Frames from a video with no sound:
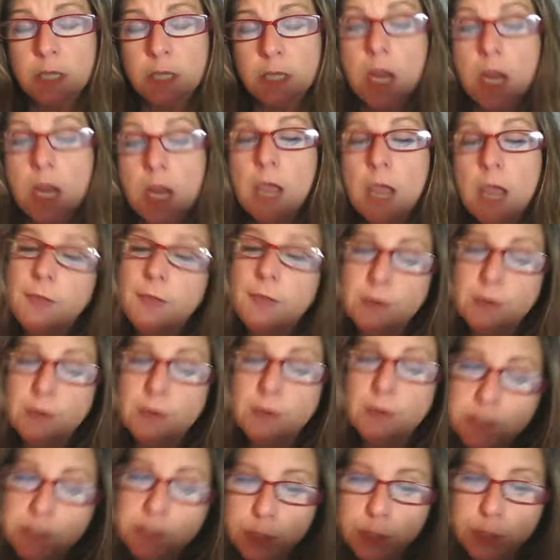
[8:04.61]
and there is
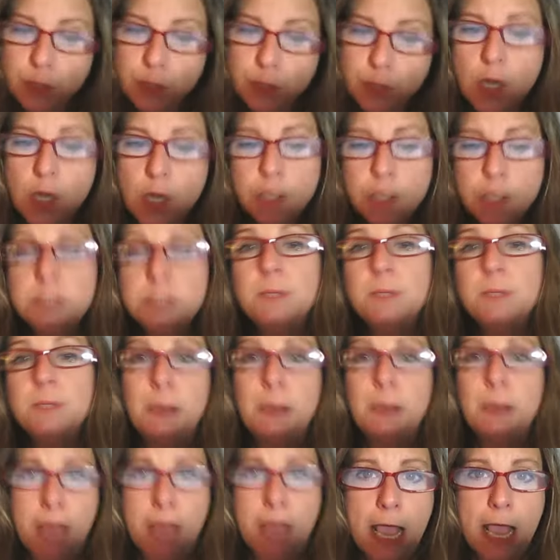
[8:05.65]
instructions about
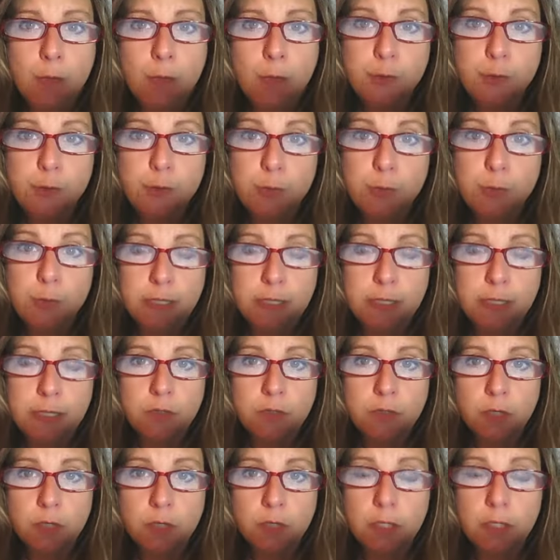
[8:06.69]
how to get
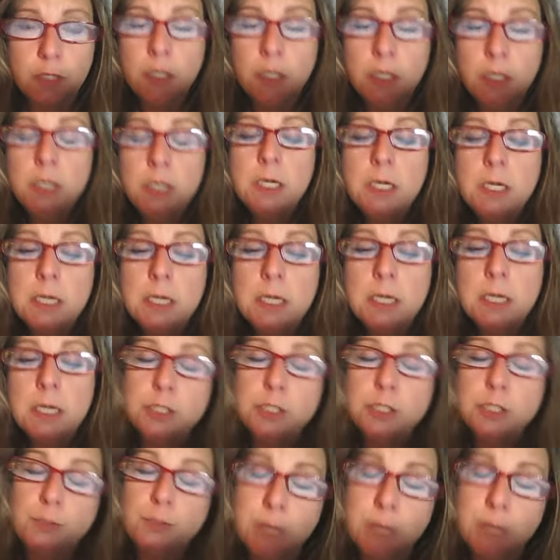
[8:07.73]
started and to
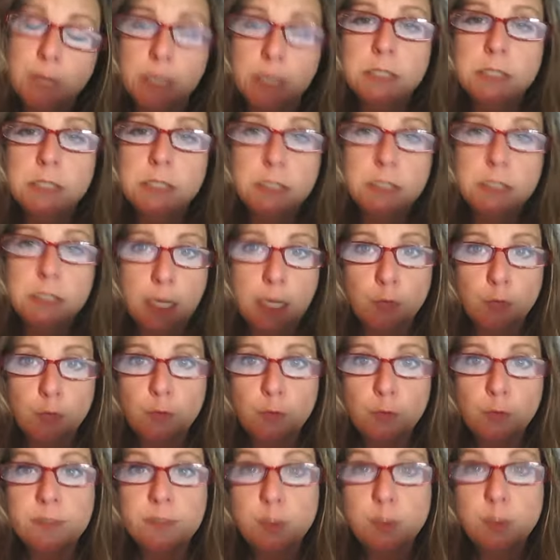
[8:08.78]
plug into that group
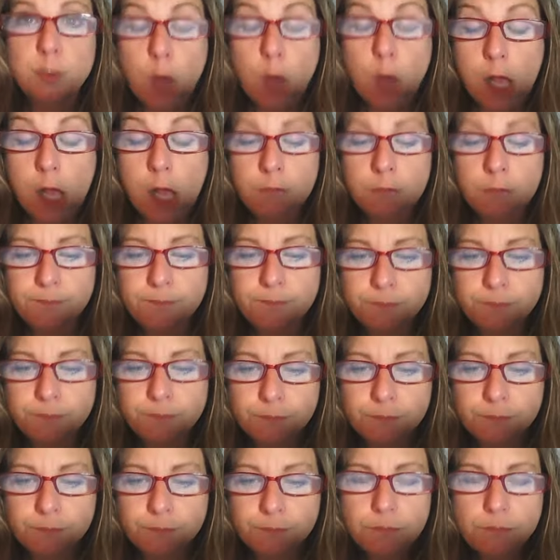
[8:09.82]
as well.
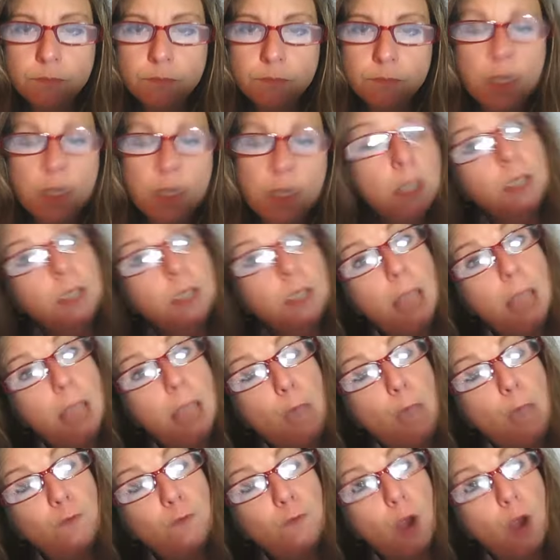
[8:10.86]
Now
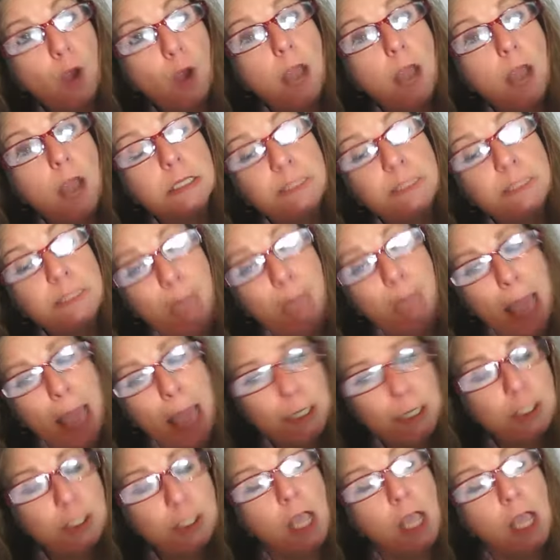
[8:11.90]
for our Spanish
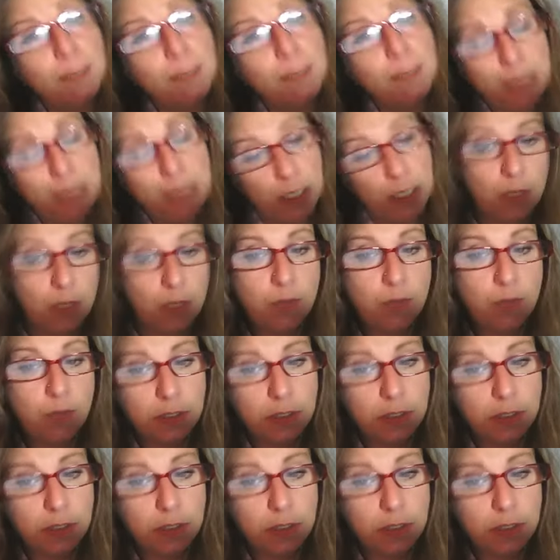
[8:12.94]
IBOs,